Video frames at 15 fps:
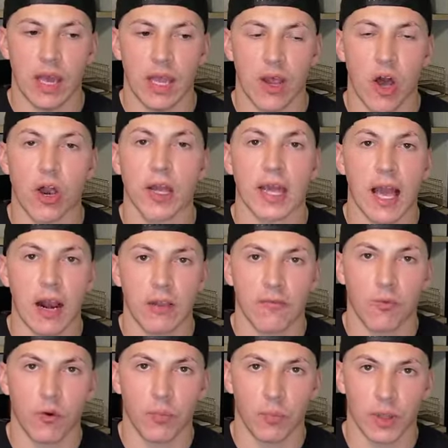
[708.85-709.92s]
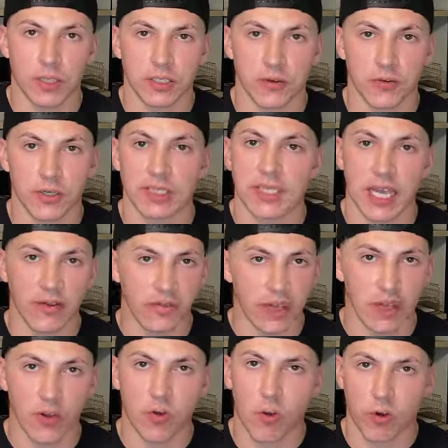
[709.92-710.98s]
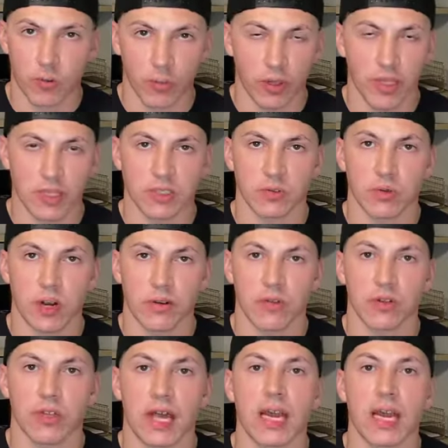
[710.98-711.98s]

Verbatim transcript: an unaccounted for blitzer, safety, corner blitz, whatever,